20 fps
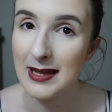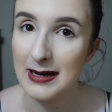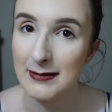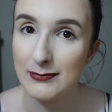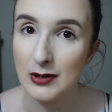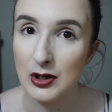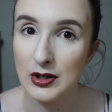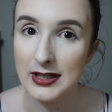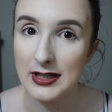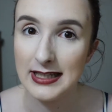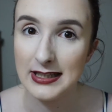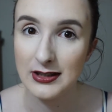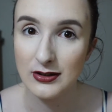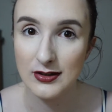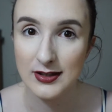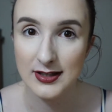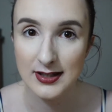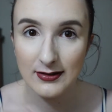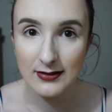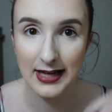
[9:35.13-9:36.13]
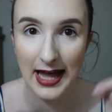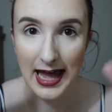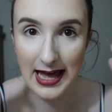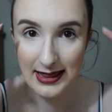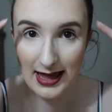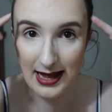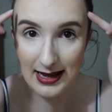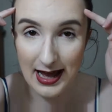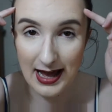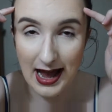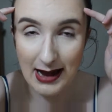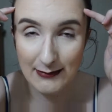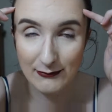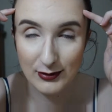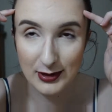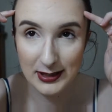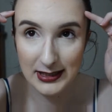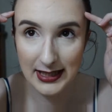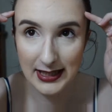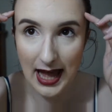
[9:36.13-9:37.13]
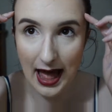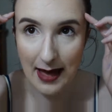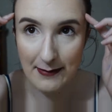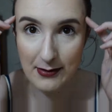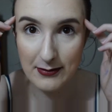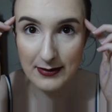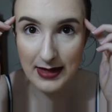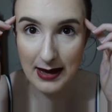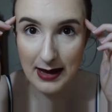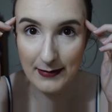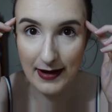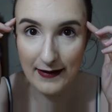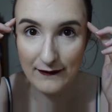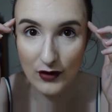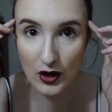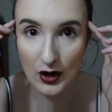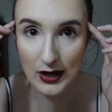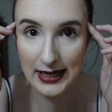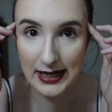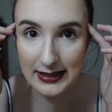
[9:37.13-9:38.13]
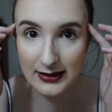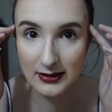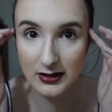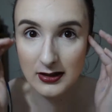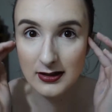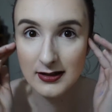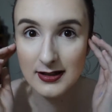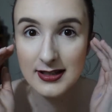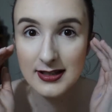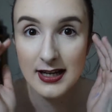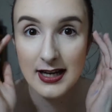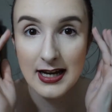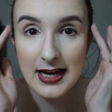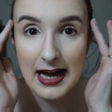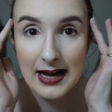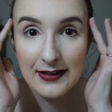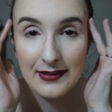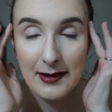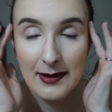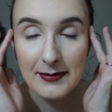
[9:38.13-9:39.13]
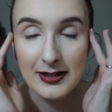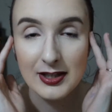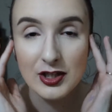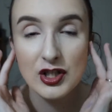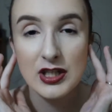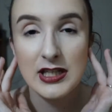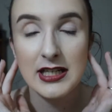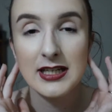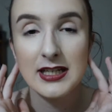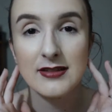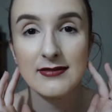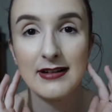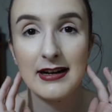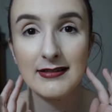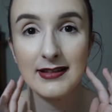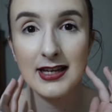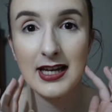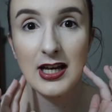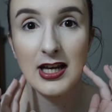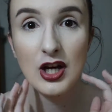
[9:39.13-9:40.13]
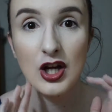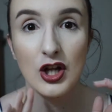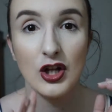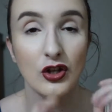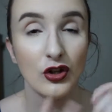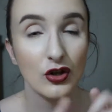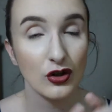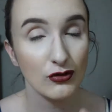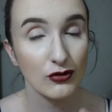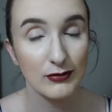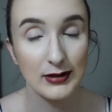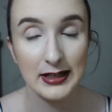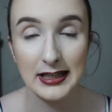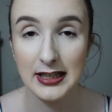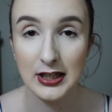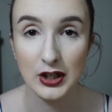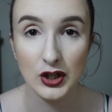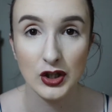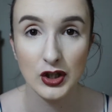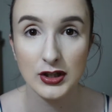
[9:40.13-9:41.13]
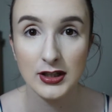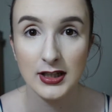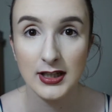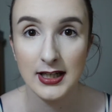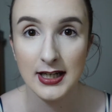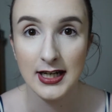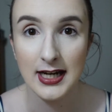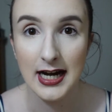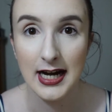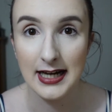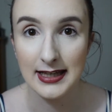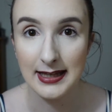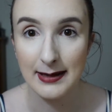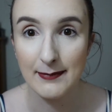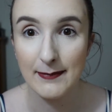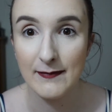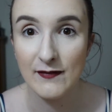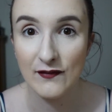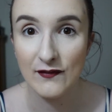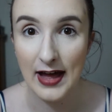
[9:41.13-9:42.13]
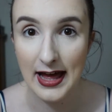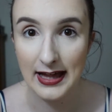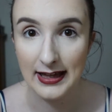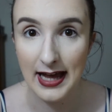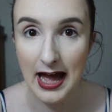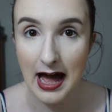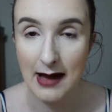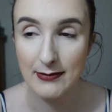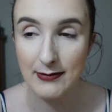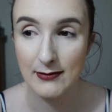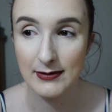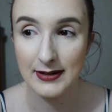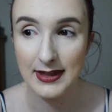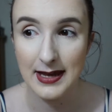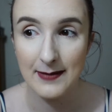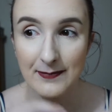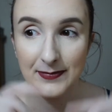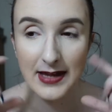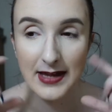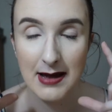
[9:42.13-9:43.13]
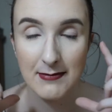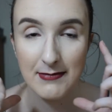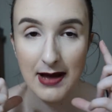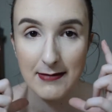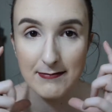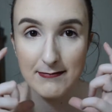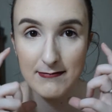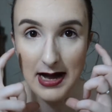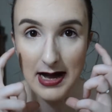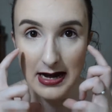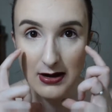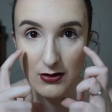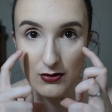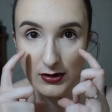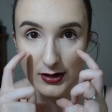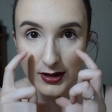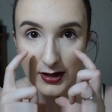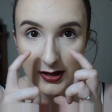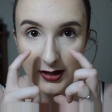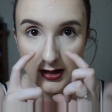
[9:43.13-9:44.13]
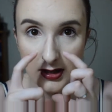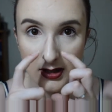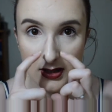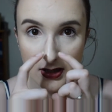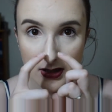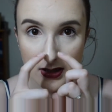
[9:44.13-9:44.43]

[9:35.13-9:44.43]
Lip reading: but it looks okay. Like I'm really happy with how my forehead looks, and like my cheeks around here look really good, and I'm fairly happy with it. My mouth,